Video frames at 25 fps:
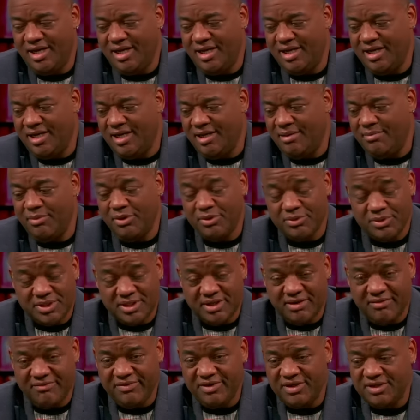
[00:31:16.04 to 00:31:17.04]

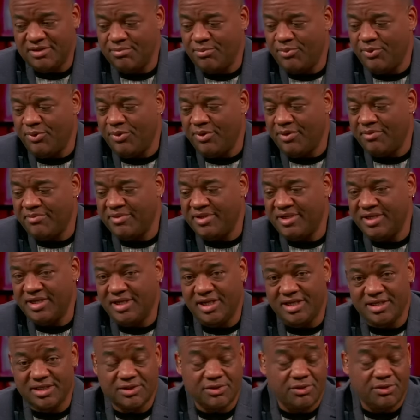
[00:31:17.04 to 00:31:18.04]
Most of it's Mormon.
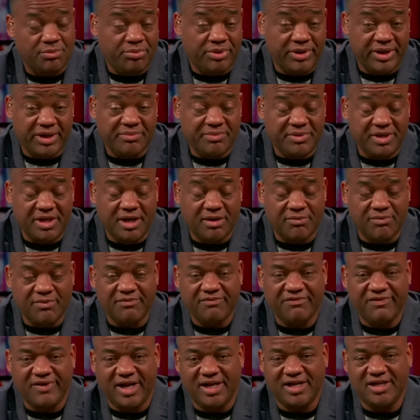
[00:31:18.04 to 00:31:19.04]
And so Brigham Young,
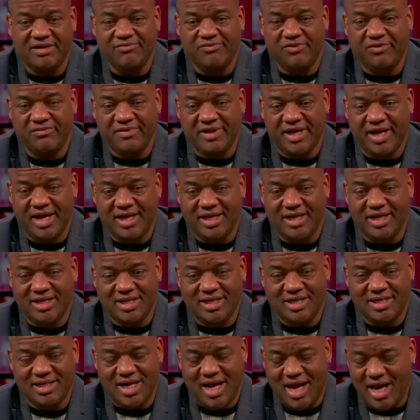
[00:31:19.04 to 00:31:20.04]
reflective of that,
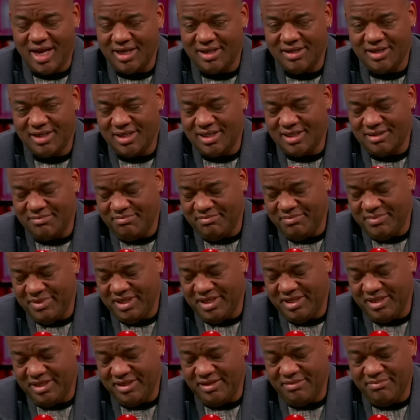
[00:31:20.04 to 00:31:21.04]
not
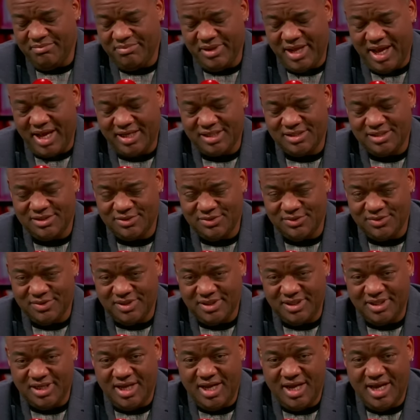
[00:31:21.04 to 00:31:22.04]
many black
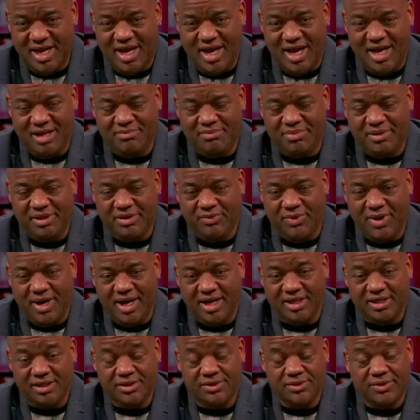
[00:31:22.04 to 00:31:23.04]
students at
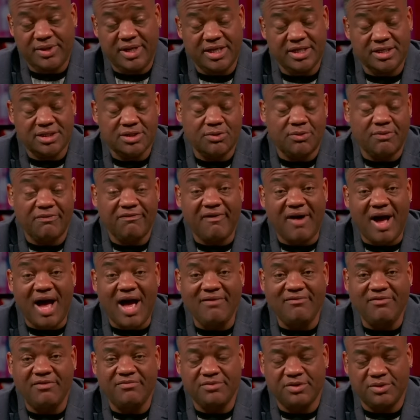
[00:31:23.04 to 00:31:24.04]
BYU. And so
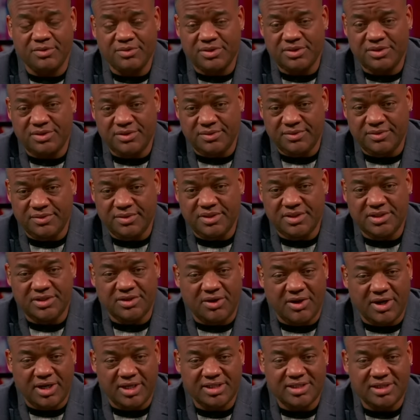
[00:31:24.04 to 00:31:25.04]
five of those students
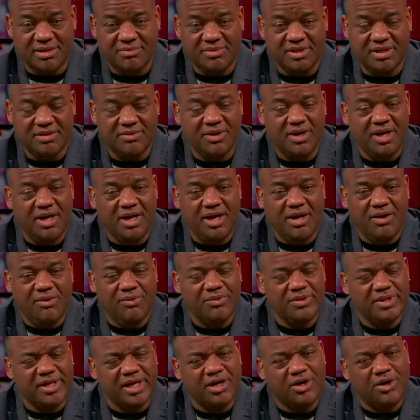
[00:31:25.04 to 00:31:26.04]
started something
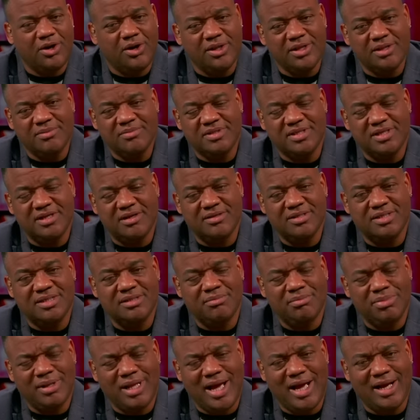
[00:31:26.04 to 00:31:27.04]
where they call themselves
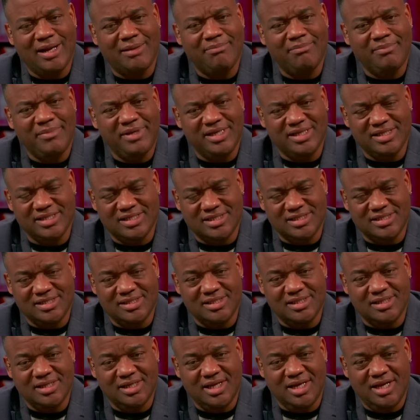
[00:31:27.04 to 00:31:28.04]
the Black
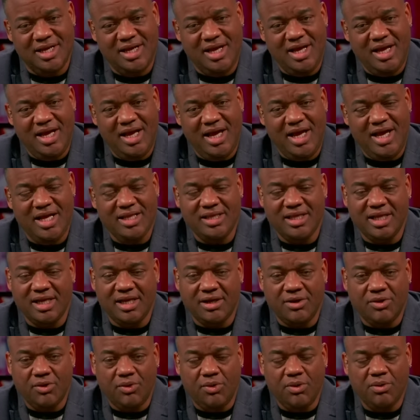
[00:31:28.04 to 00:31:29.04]
Menaces. And they
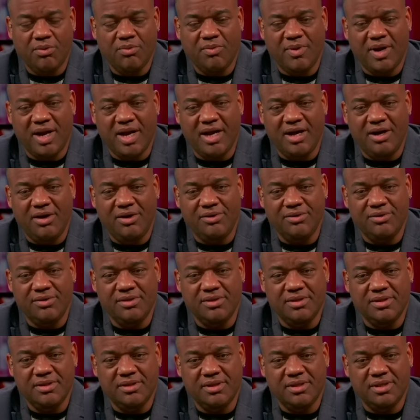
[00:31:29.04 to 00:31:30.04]
go
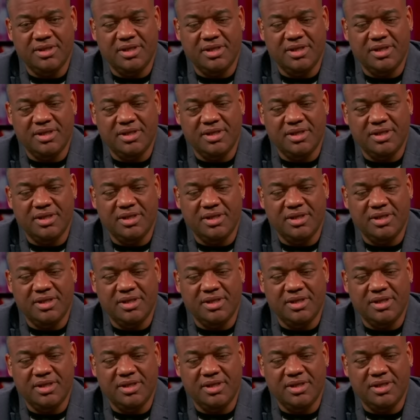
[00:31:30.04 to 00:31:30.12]
around